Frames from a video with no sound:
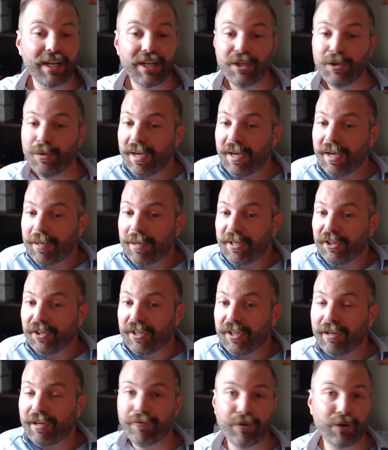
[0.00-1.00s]
You may be
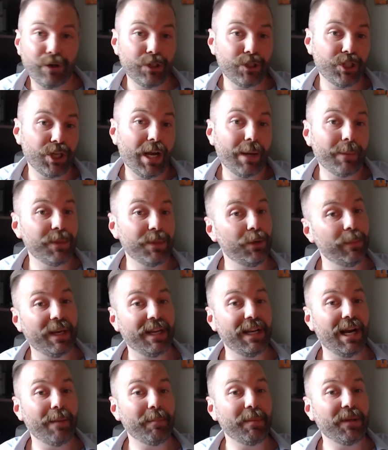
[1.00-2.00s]
looking for a job, you may
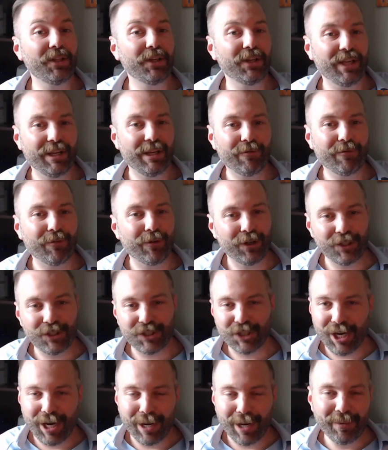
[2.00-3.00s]
not be looking for a
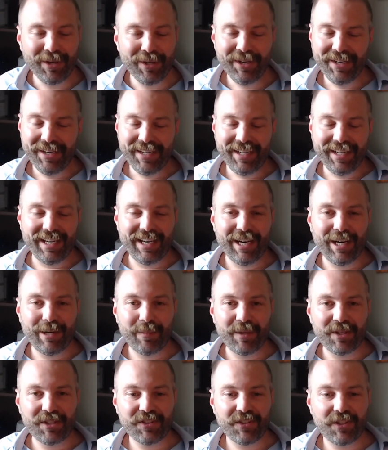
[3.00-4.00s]
job.
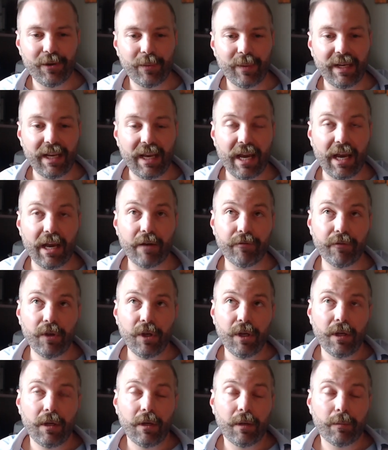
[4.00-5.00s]
And so we have
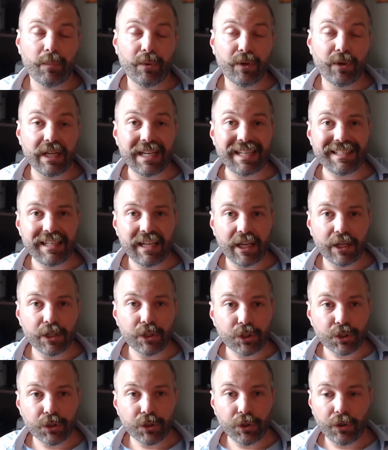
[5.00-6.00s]
pretty
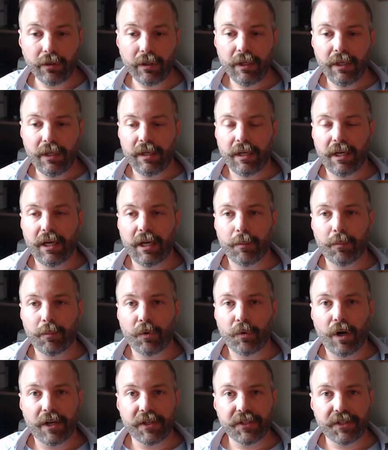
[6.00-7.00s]
intentional
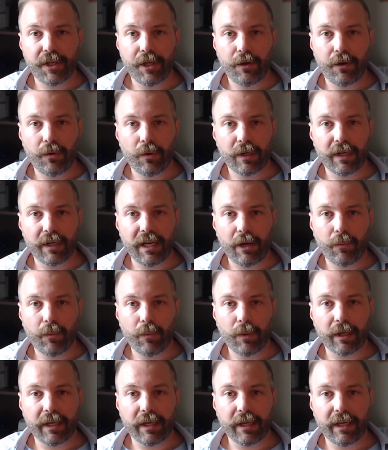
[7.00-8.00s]
cross cohort
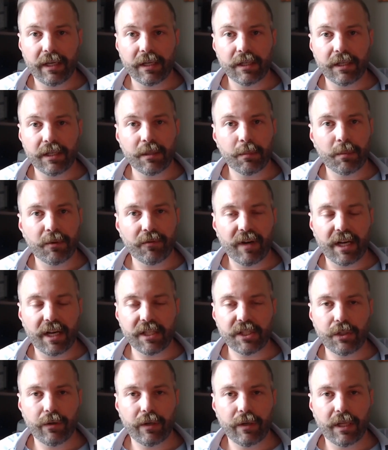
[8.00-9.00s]
networking to provide
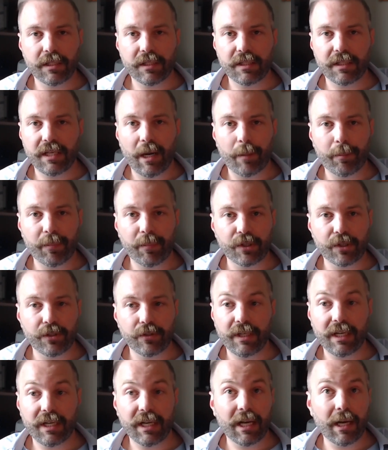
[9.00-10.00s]
students the opportunity to
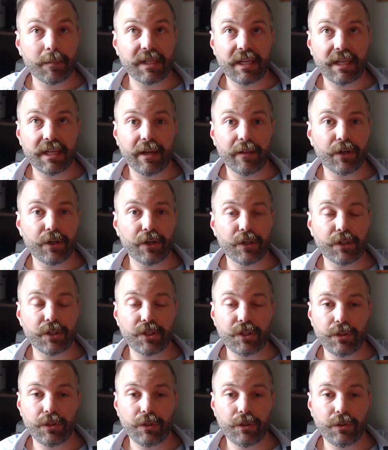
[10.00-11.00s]
come together
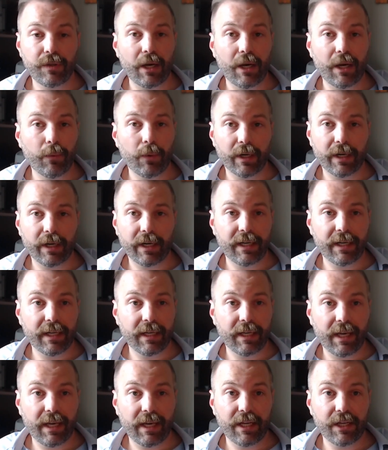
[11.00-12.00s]
to network and
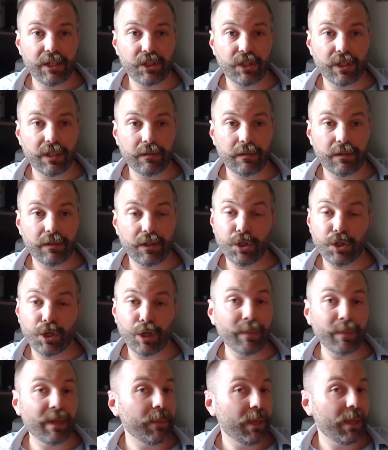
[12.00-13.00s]
engage and determine
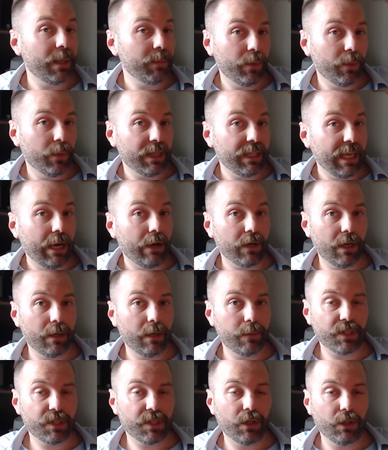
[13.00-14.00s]
maybe what the outcome is
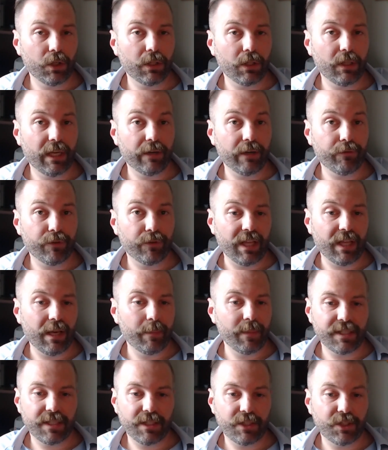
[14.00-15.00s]
going to look like for them.
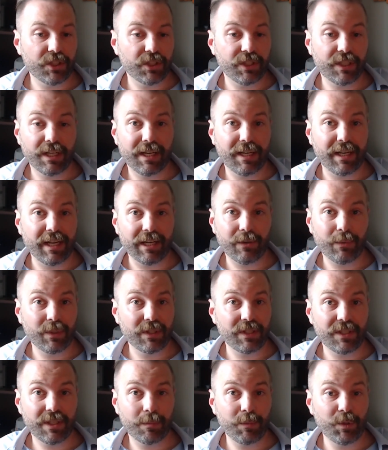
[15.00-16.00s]
Is it just to connect with
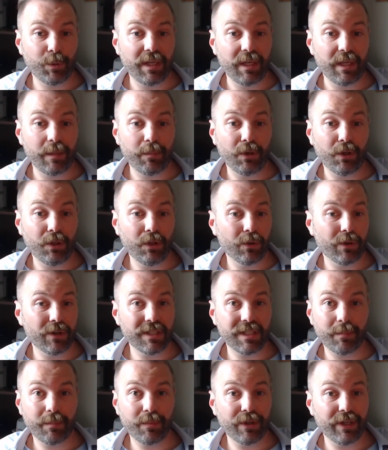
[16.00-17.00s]
some new people, or is it
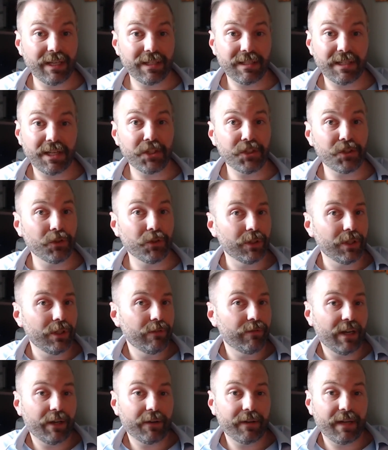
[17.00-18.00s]
pretty intentional? You
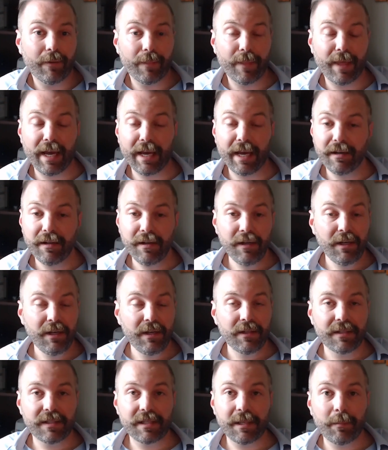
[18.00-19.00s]
found out that
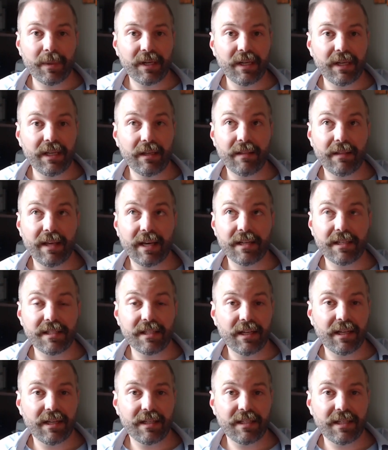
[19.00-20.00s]
somebody that is
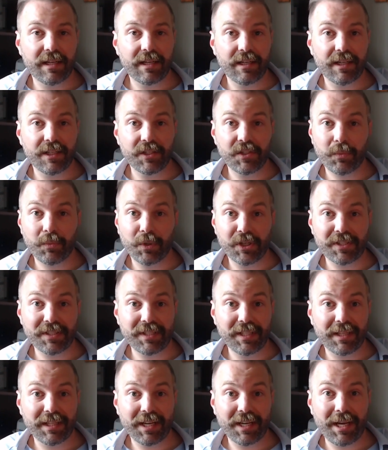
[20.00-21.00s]
in attendance works
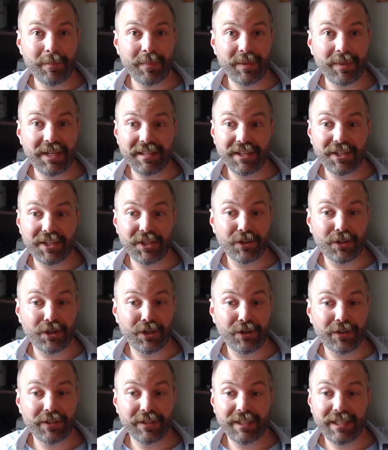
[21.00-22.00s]
at the company that you're
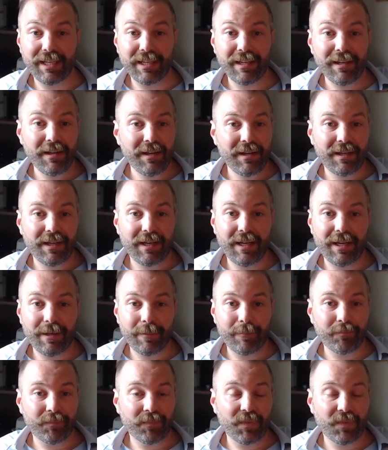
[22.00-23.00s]
currently
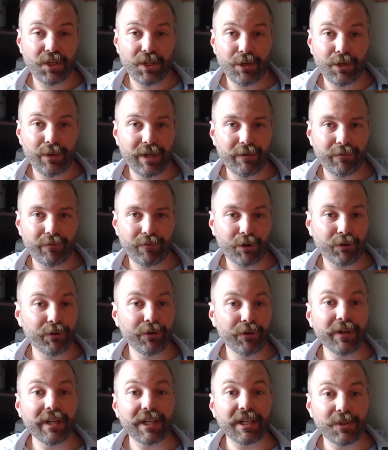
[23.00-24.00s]

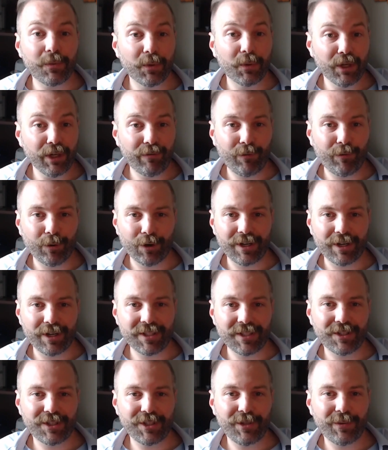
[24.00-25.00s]
recruiting to work for. And
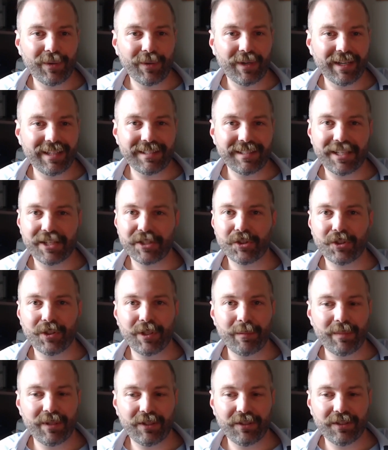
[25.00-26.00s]
so you want to intentionally
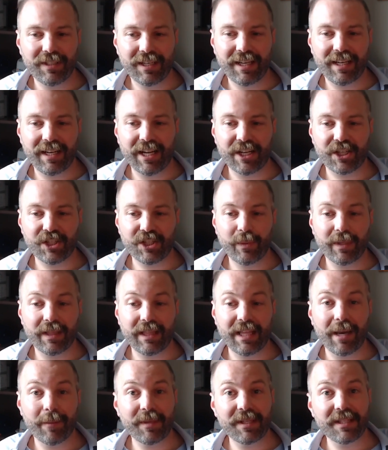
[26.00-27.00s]
build the connection with
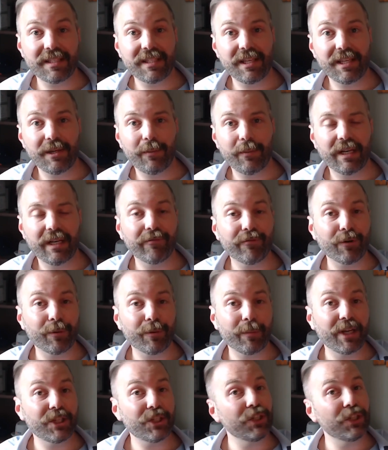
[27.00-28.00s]
them and see what
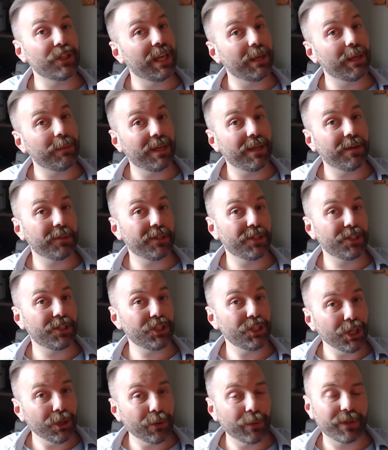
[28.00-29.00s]
information they'd be able to share
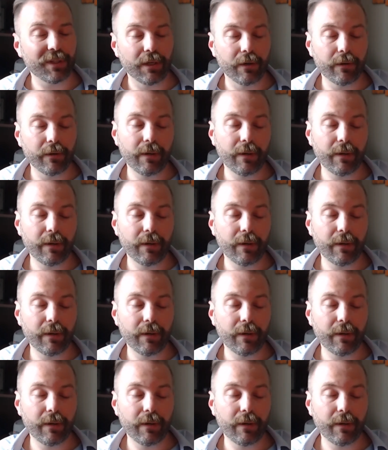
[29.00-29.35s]
with you.